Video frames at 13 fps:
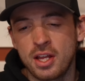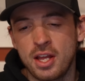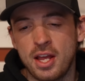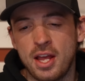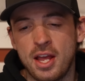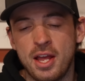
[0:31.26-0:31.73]

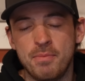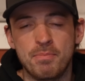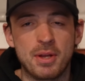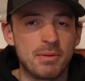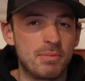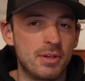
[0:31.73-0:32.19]
and
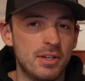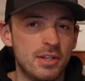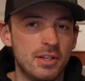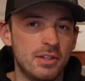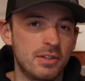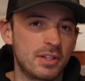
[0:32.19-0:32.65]

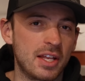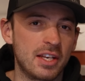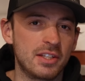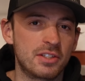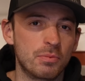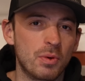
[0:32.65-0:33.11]
maybe get
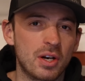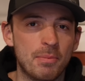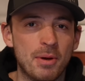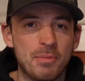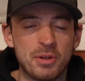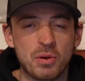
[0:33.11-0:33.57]
into what I
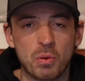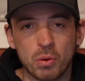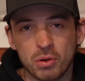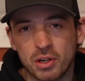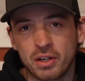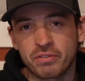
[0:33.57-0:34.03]
might be
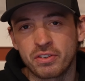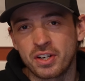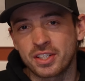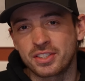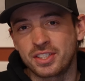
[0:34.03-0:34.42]
ordering for next